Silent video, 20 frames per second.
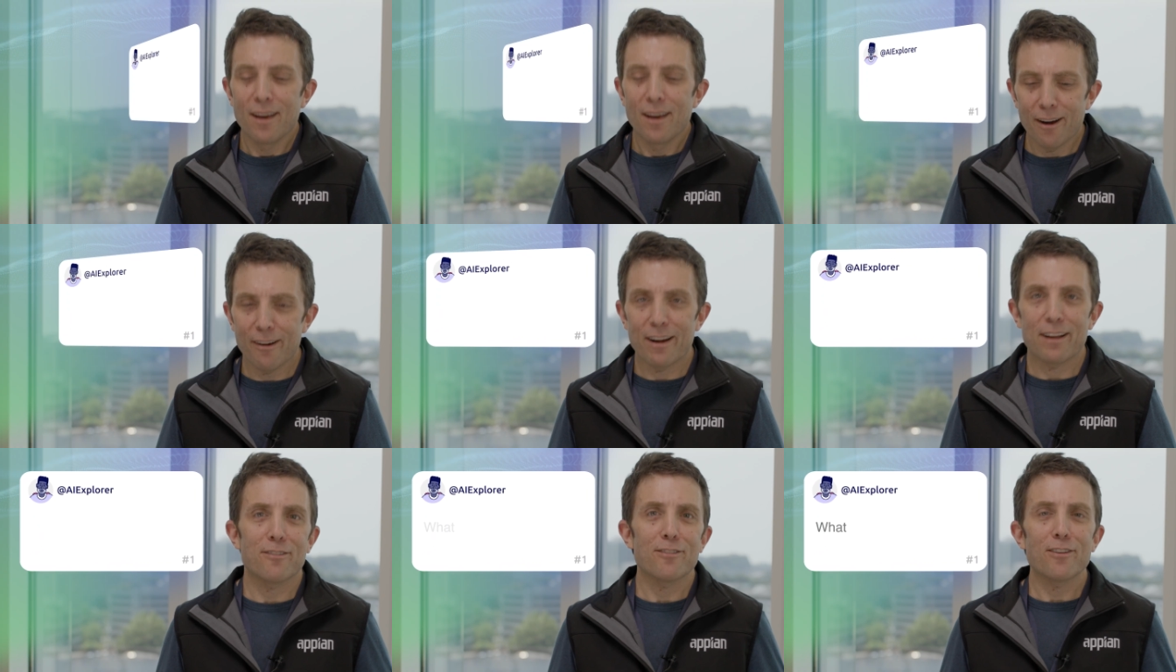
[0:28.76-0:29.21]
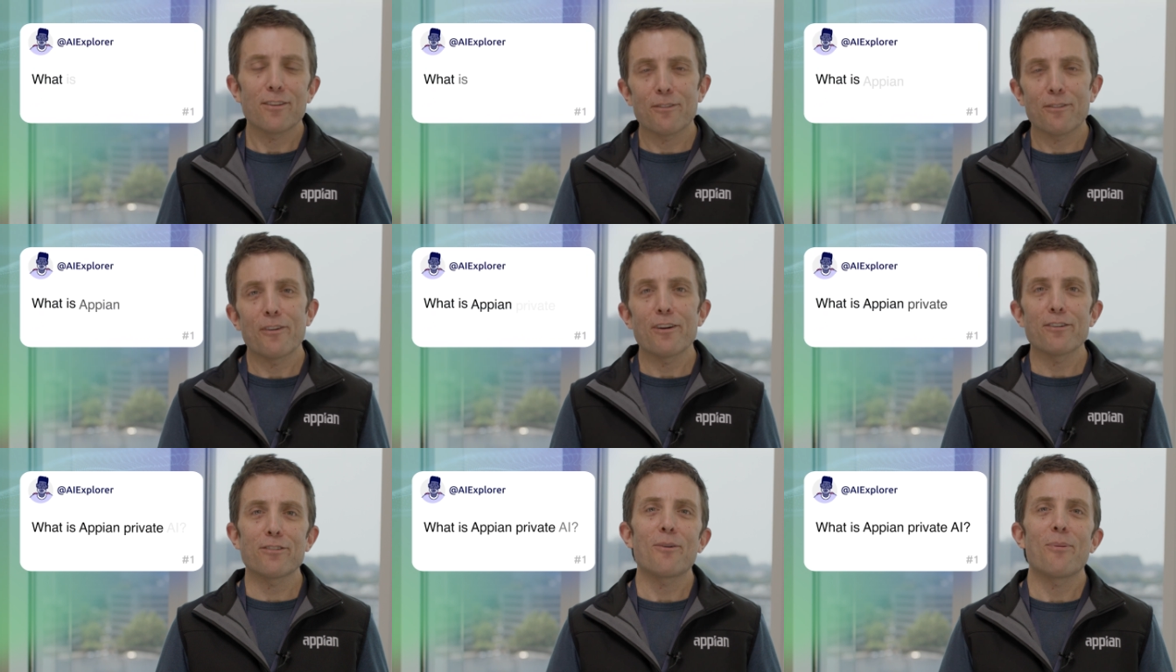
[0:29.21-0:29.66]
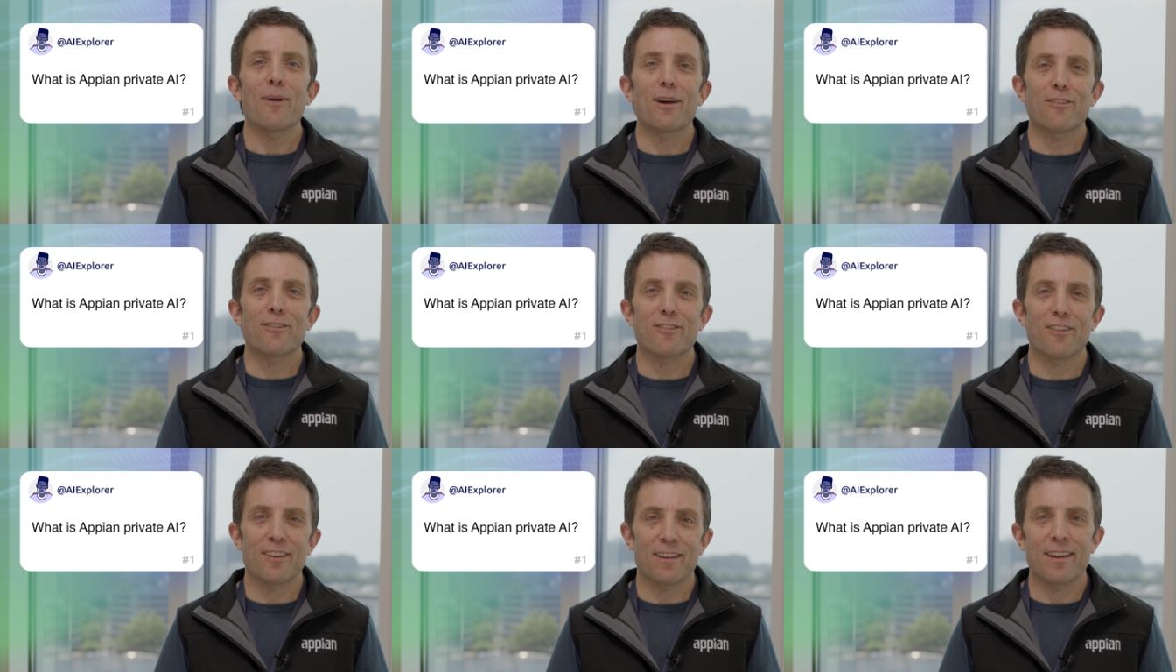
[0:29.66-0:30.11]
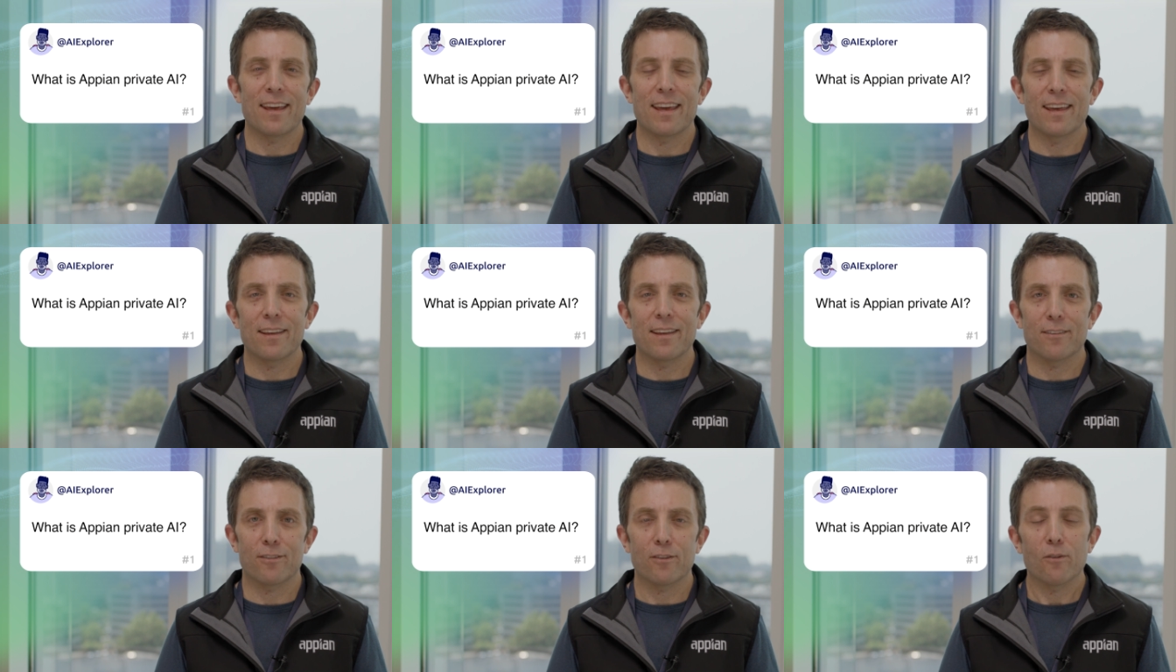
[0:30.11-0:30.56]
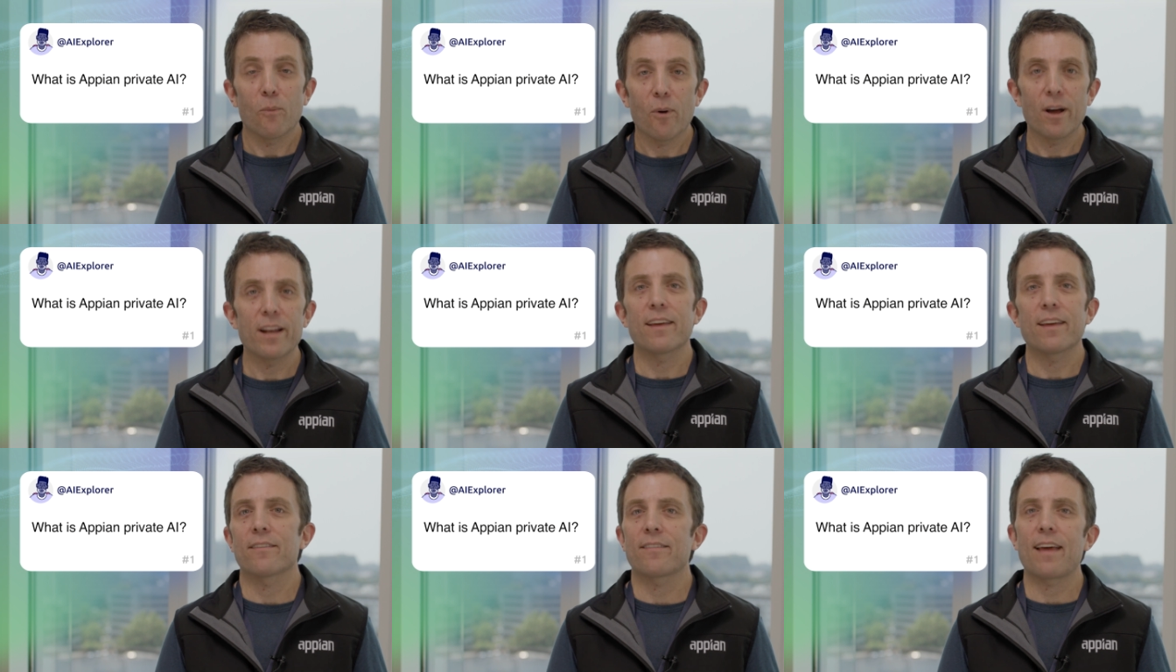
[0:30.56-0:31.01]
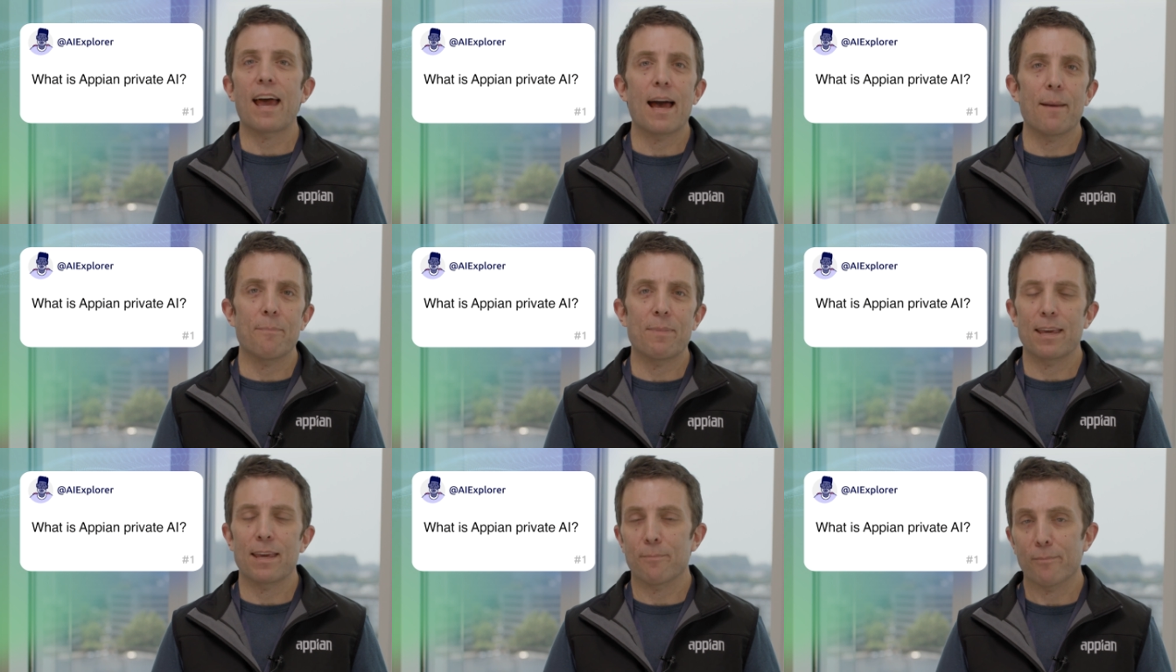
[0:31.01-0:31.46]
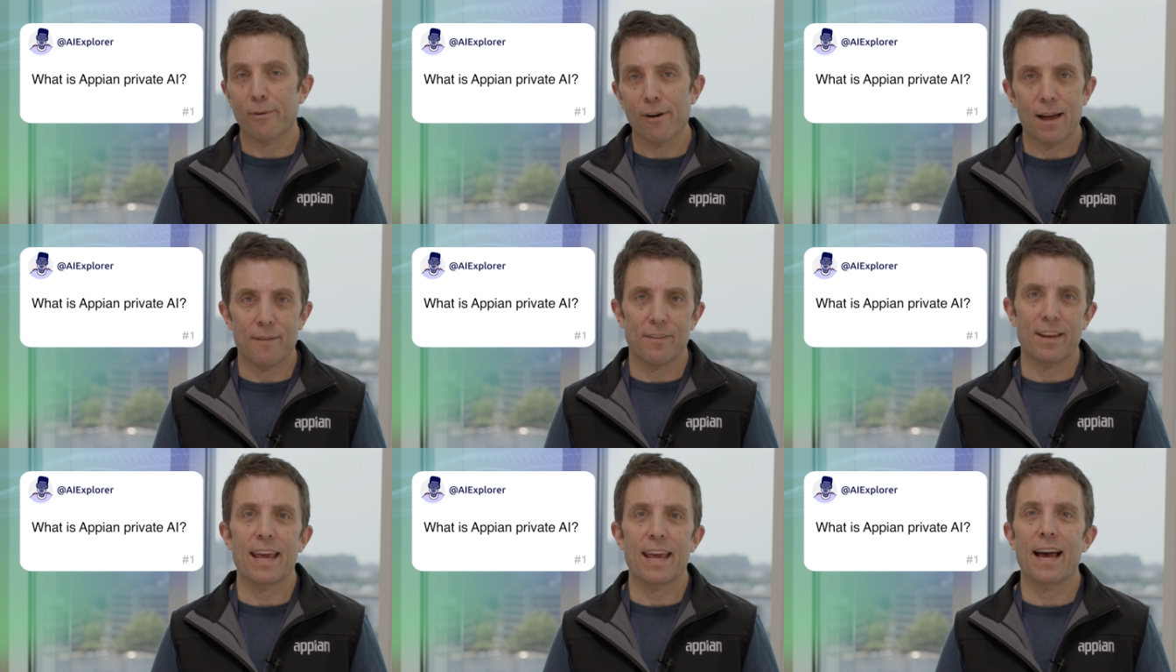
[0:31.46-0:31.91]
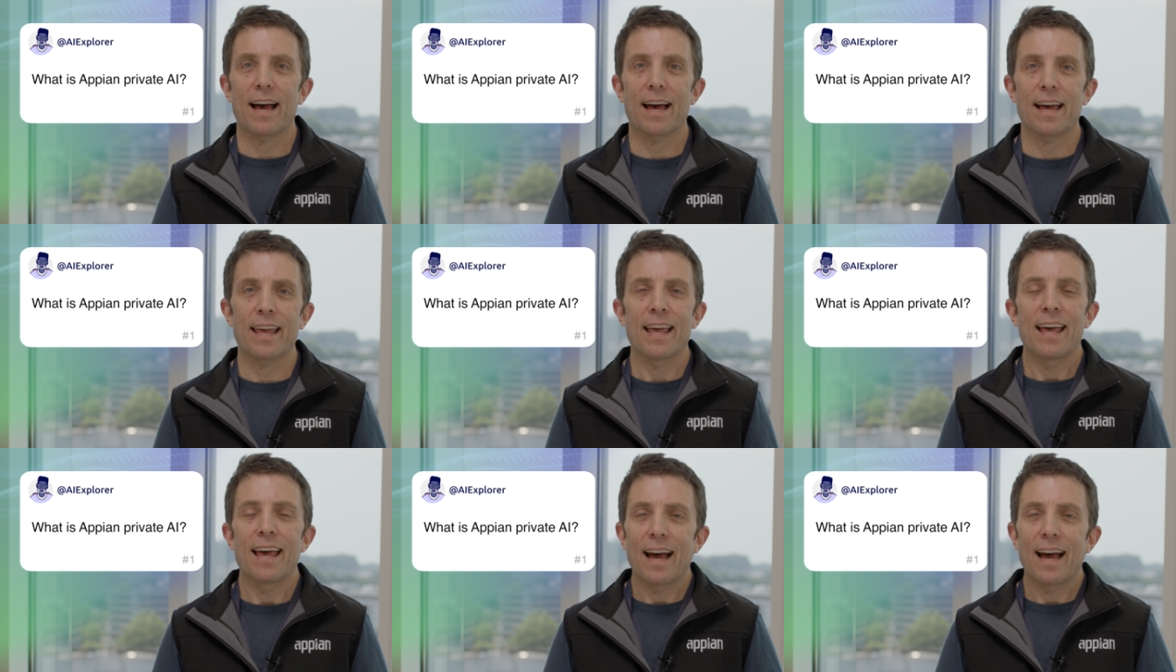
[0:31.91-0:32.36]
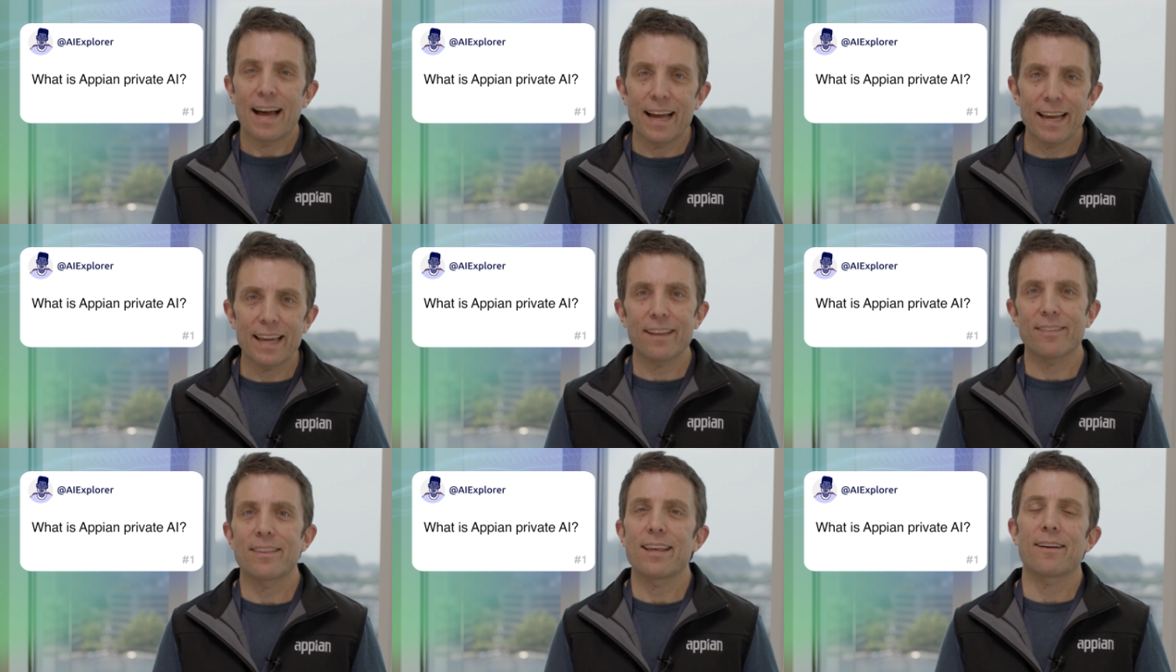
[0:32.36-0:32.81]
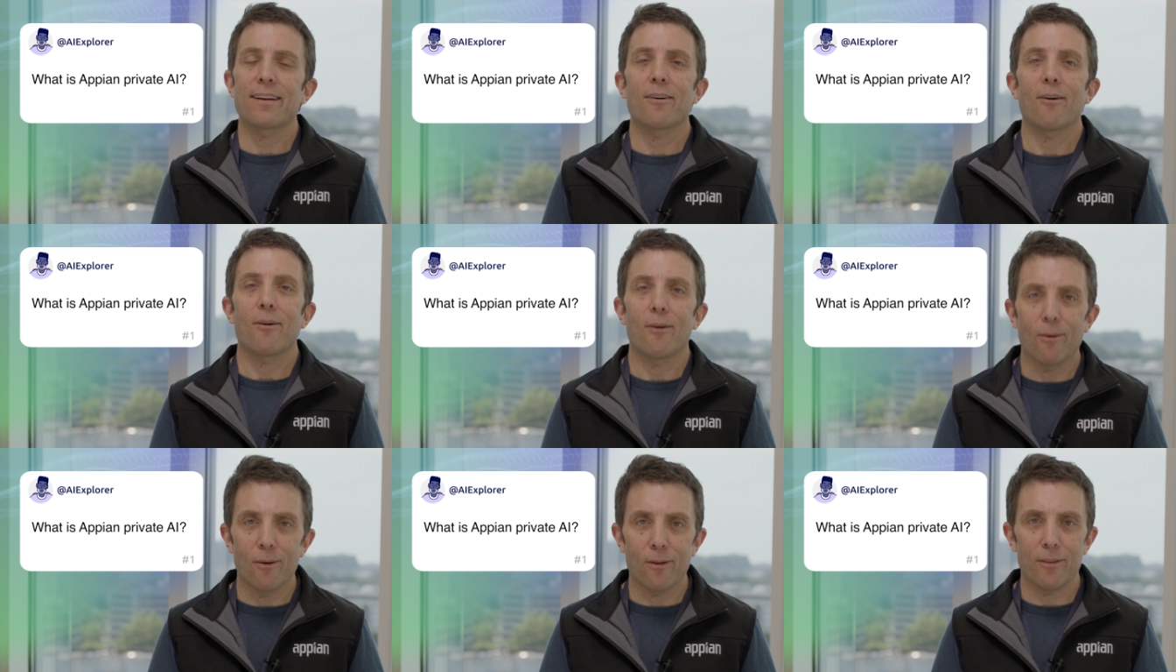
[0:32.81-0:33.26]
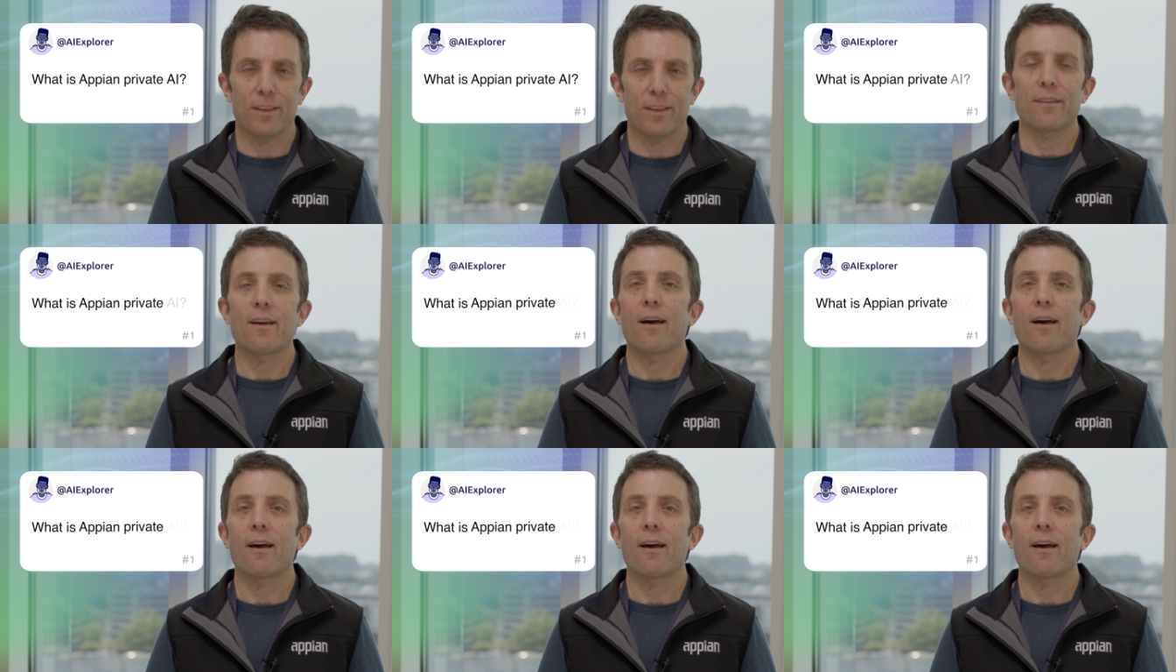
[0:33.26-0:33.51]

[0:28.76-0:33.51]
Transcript: All right, so the first question is, what is Appian Private AI? I get that all the